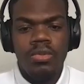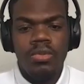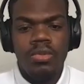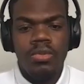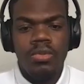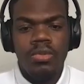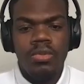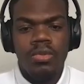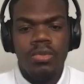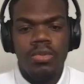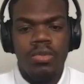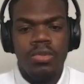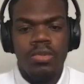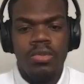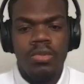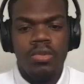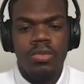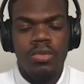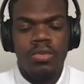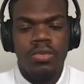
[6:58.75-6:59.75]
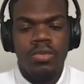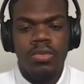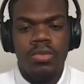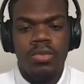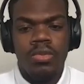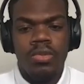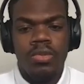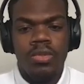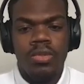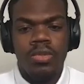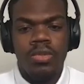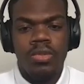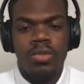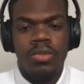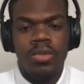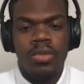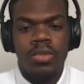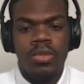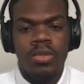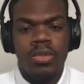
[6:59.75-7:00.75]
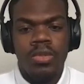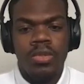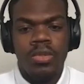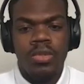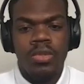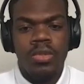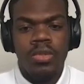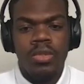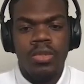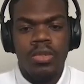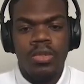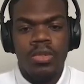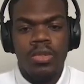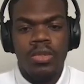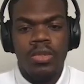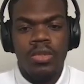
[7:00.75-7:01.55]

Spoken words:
[no speech]